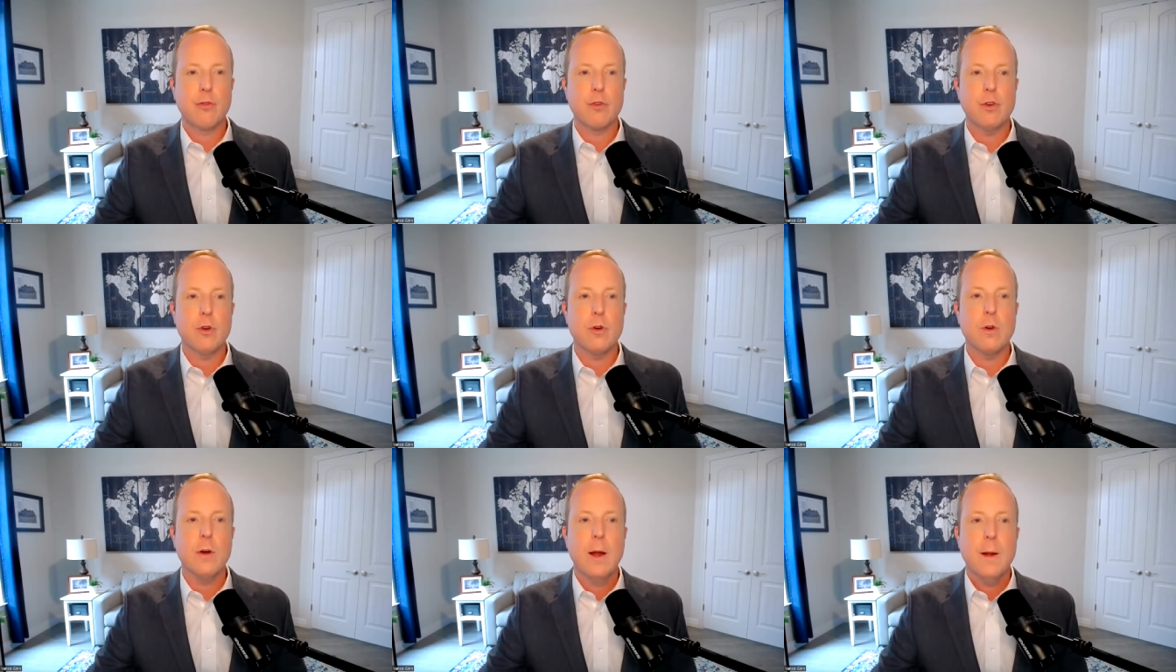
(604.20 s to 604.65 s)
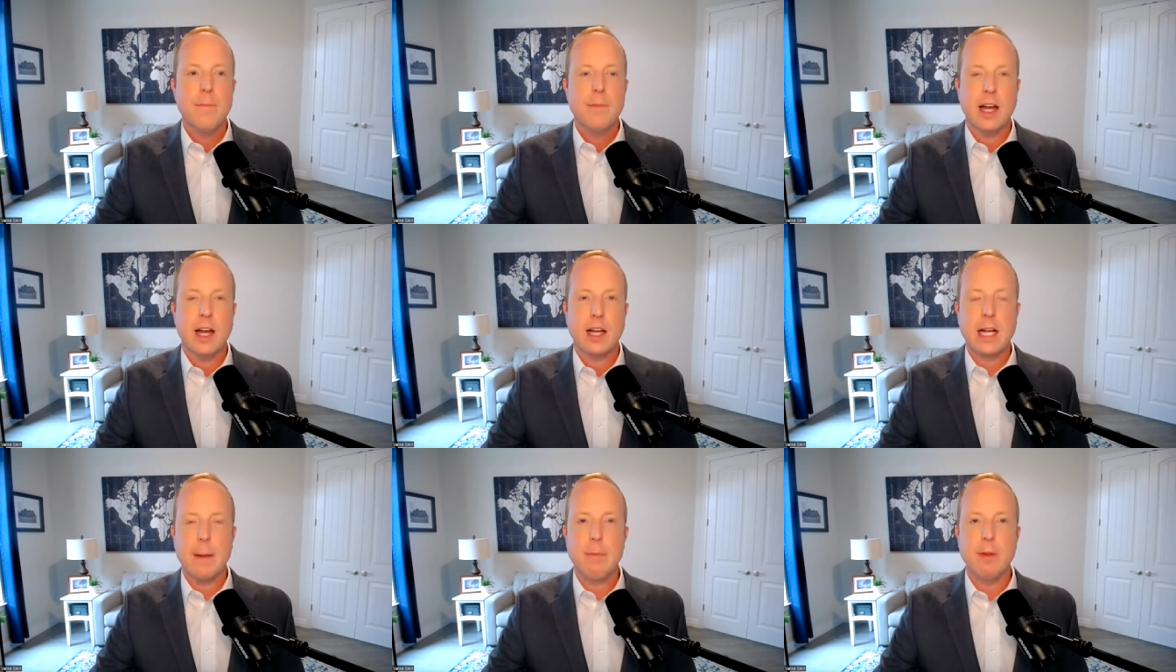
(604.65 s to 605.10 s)
through
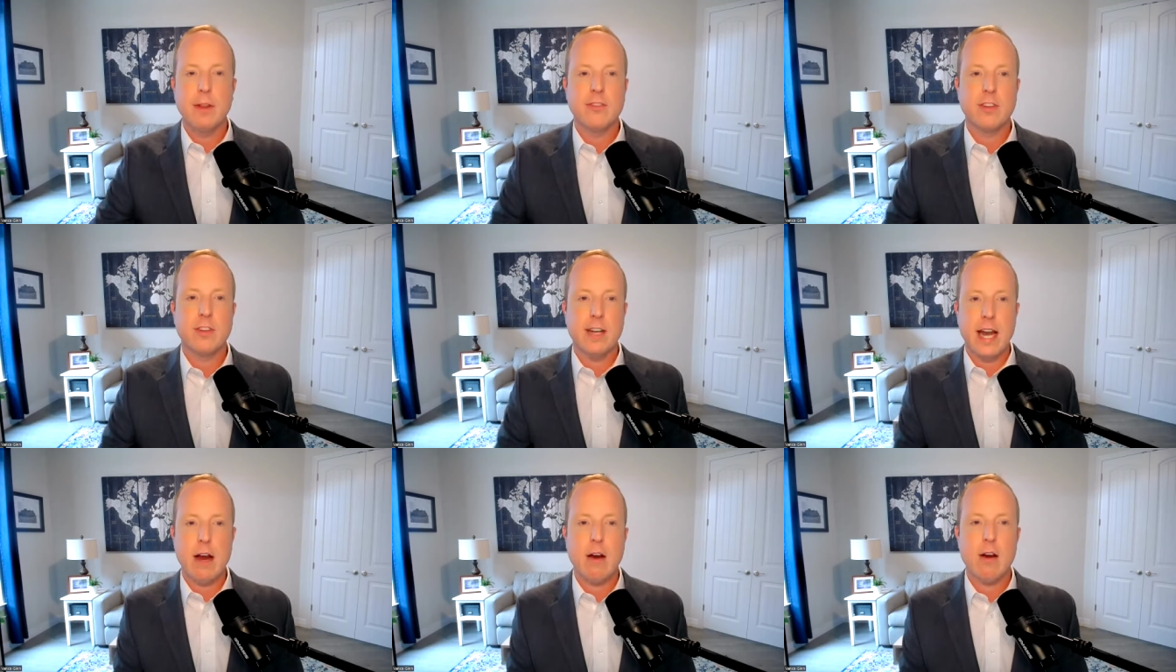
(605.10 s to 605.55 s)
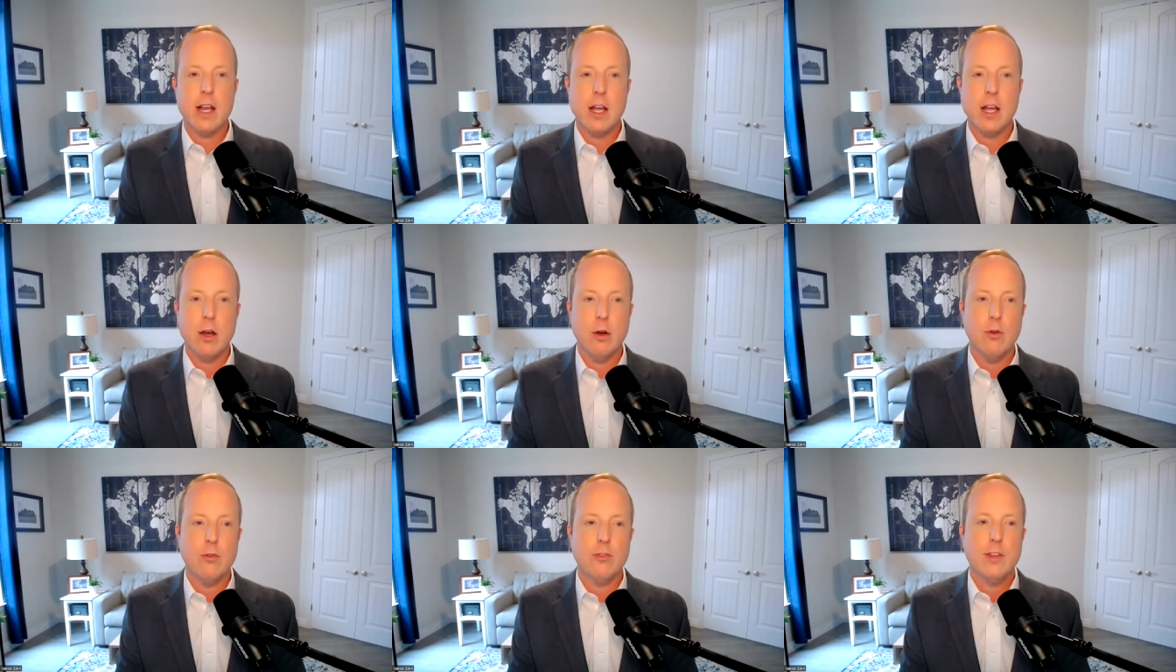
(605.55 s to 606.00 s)
a couple of
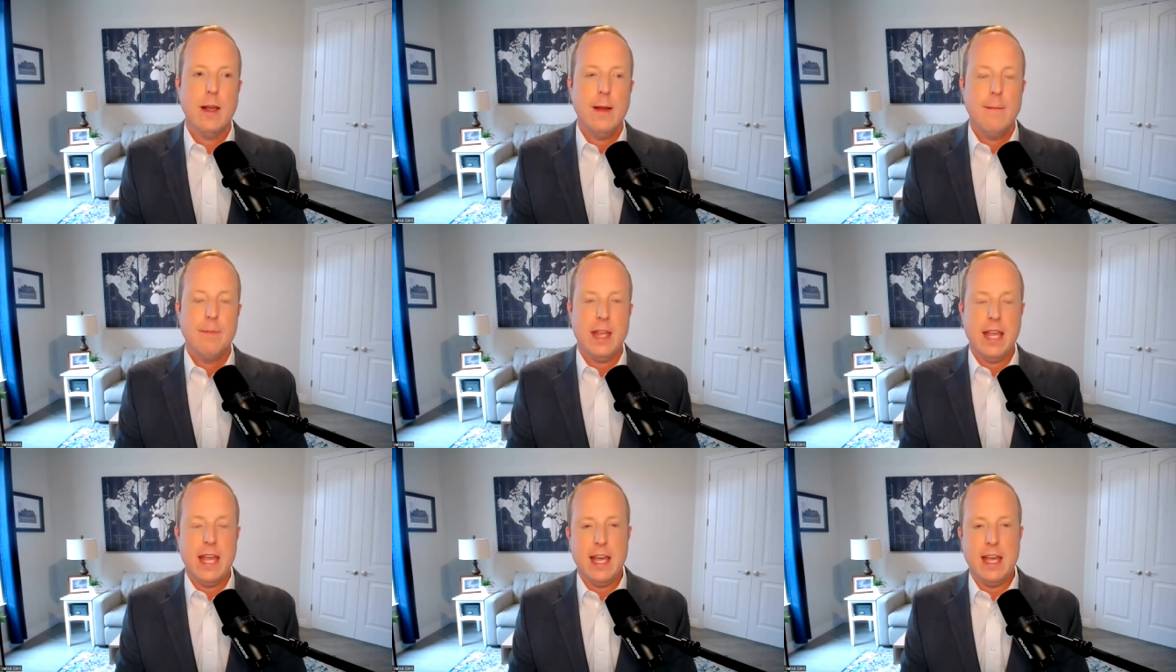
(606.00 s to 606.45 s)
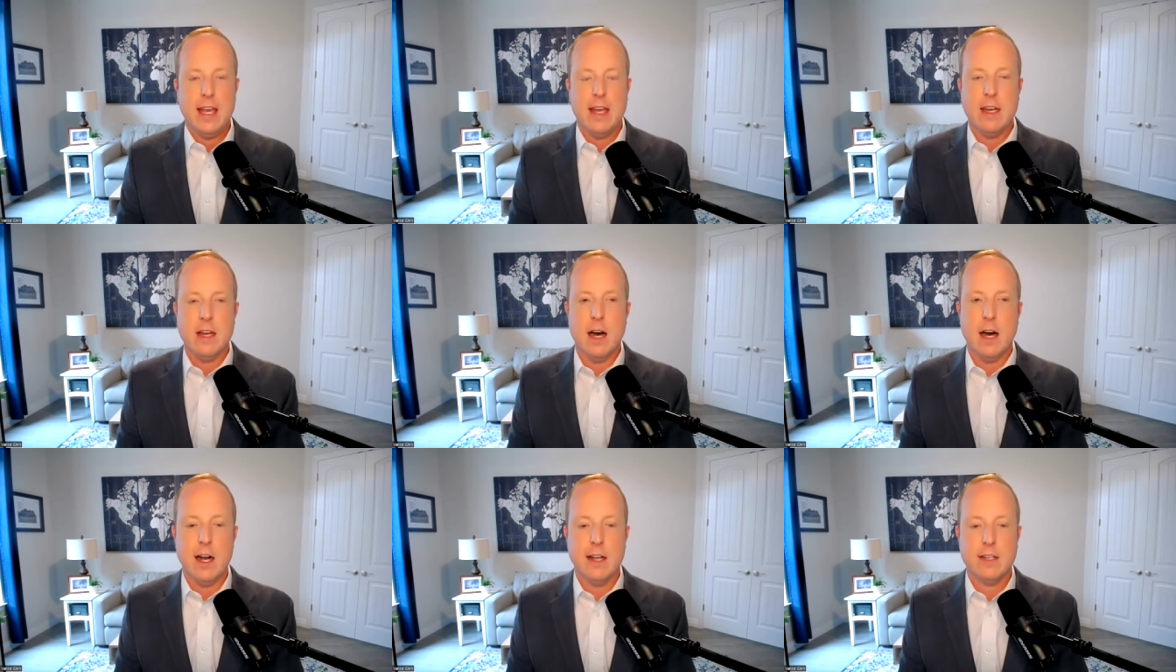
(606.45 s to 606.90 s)
scenarios
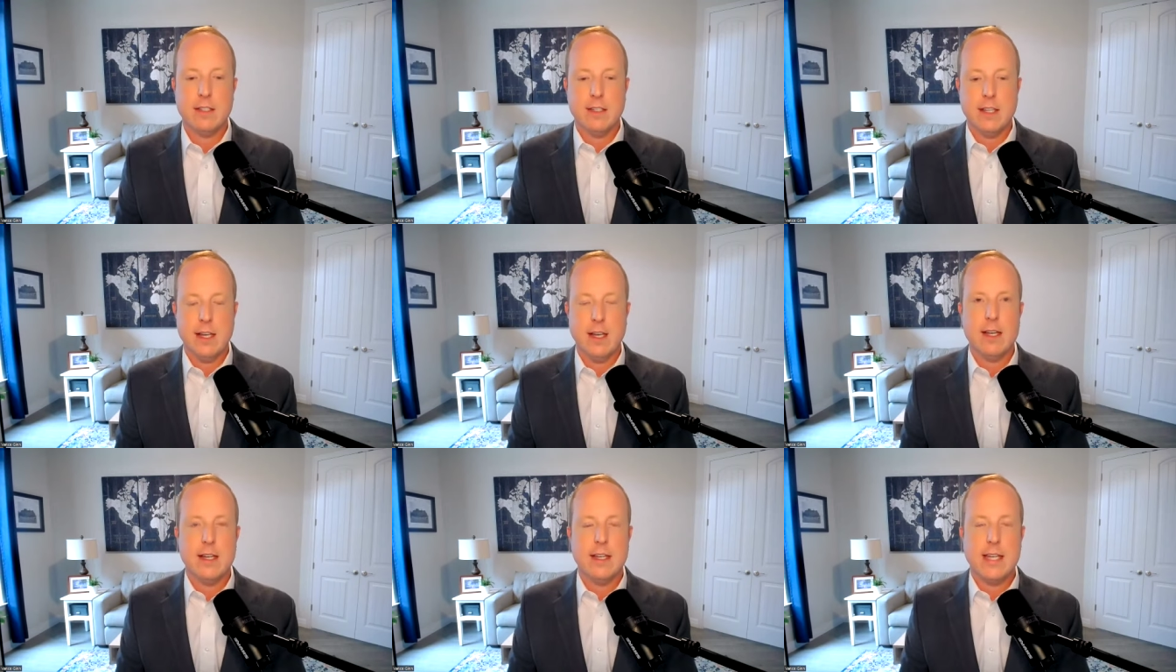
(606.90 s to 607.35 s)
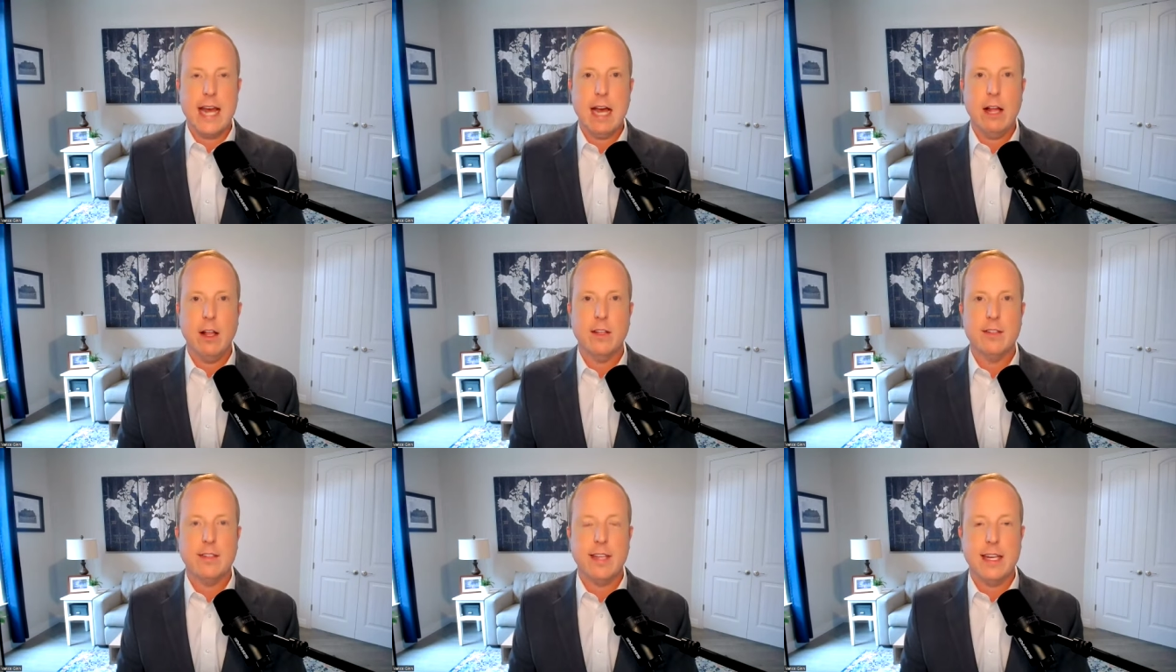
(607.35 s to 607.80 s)
in Austin,
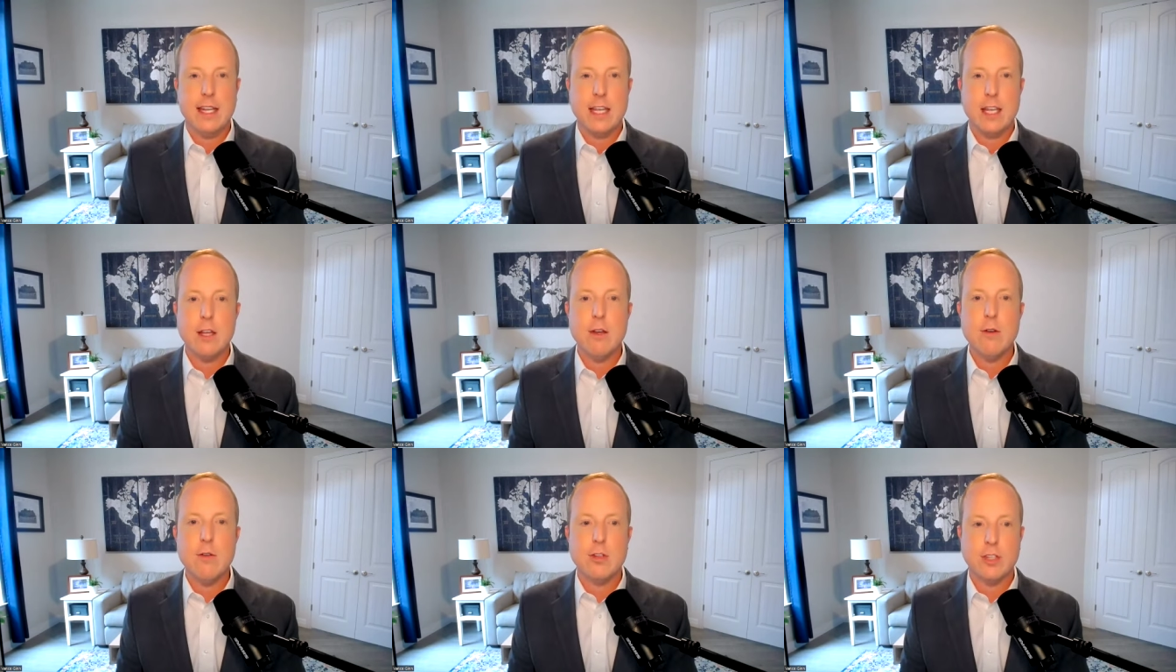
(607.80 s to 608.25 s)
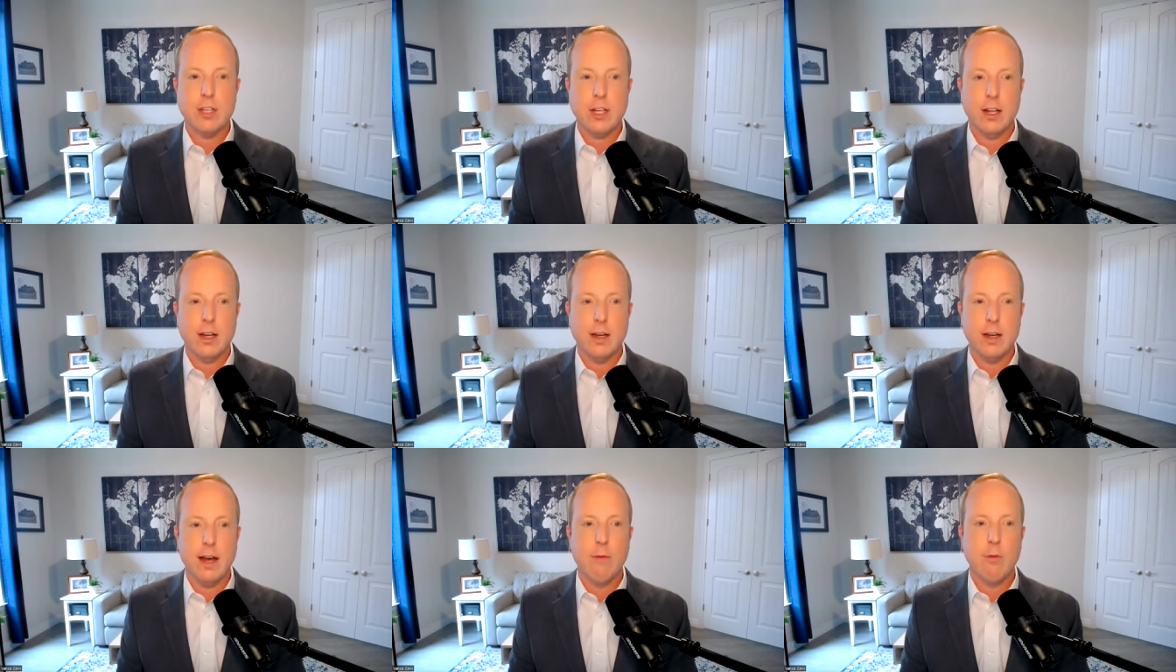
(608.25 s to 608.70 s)
Dallas, and
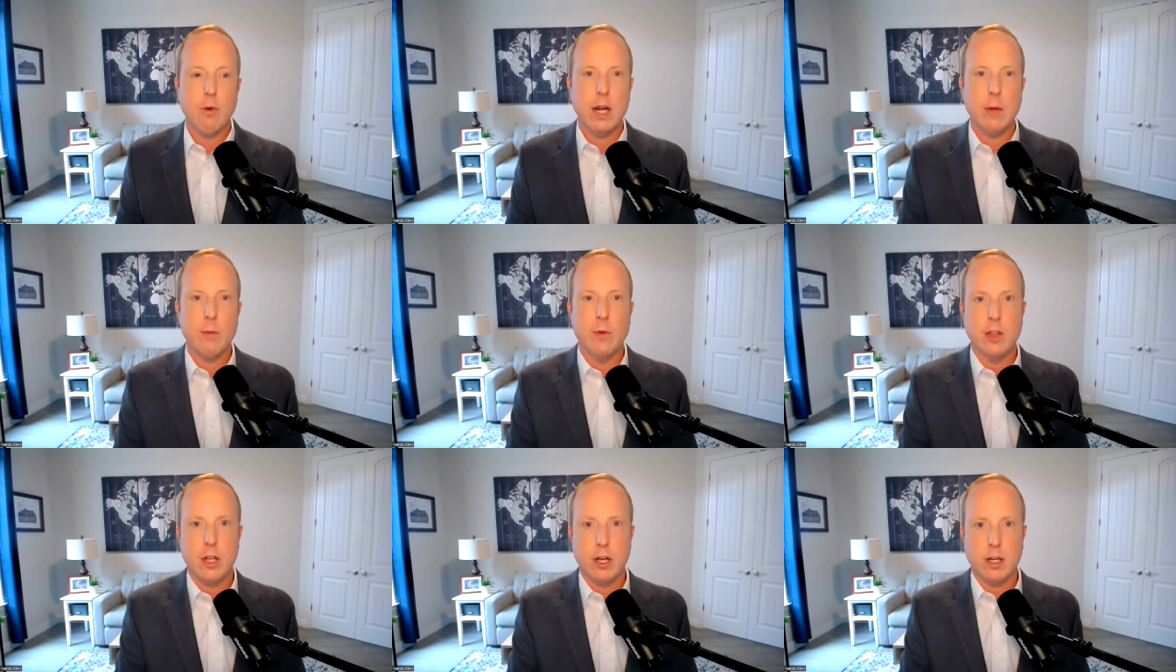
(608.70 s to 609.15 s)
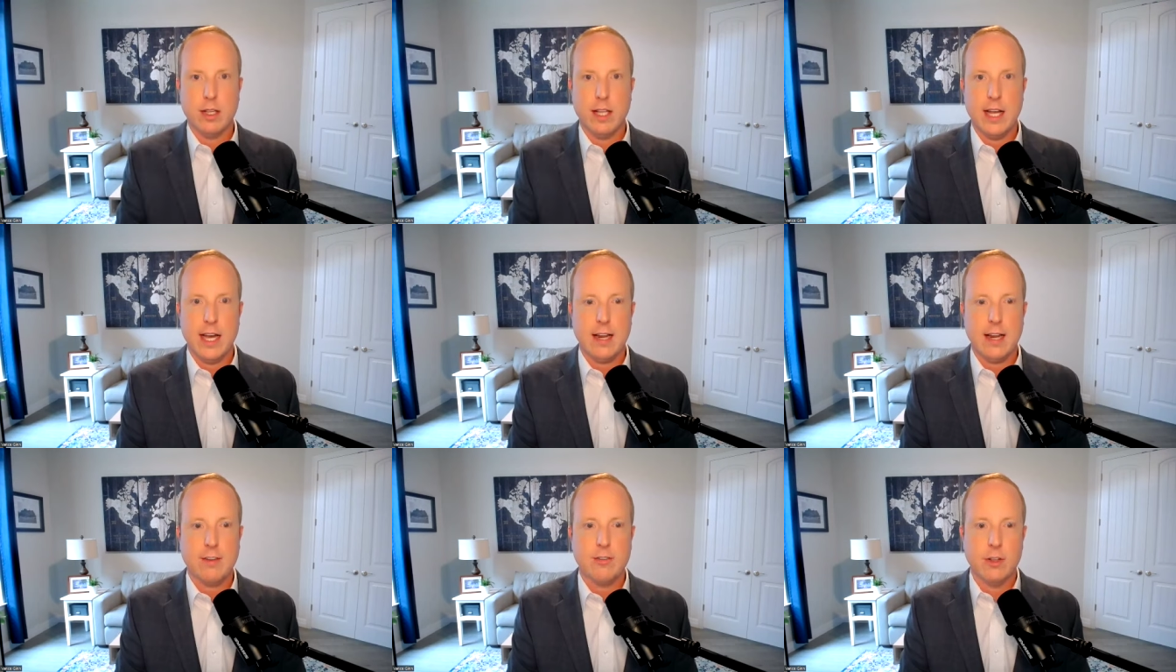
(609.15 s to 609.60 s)
Houston of what it would look like.